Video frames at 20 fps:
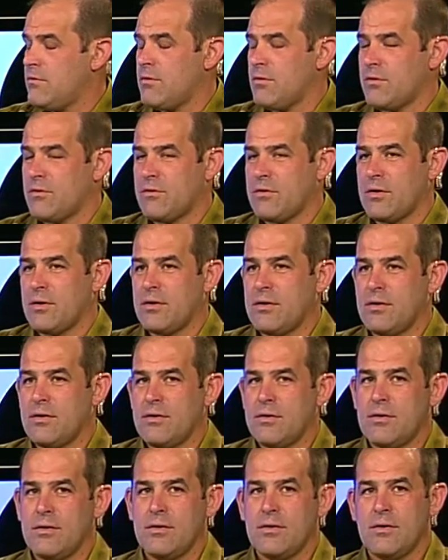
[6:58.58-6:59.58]

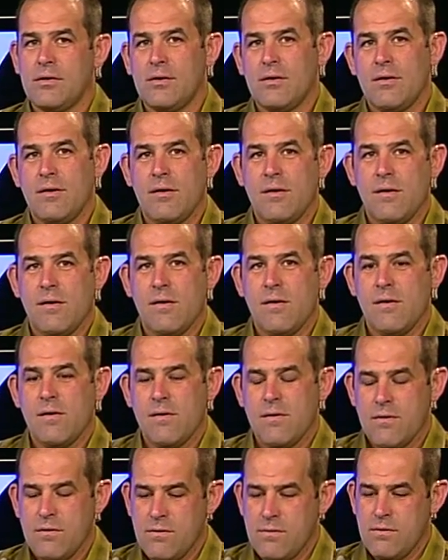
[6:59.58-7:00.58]

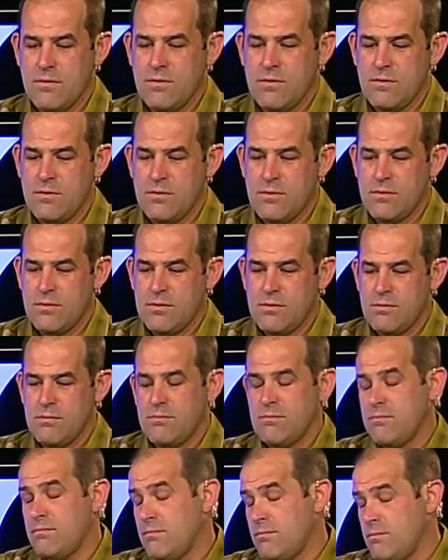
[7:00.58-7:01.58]

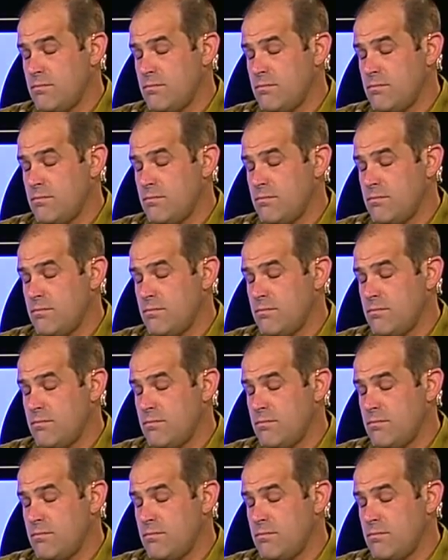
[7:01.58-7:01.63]
The person shown says nothing.